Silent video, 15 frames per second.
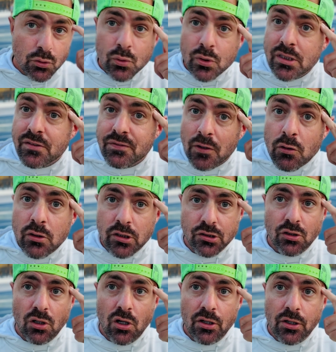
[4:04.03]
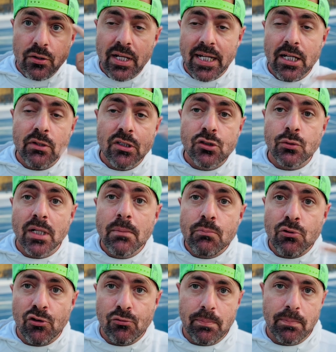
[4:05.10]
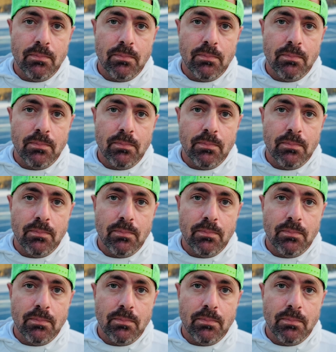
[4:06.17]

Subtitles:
always focused on, going to an improv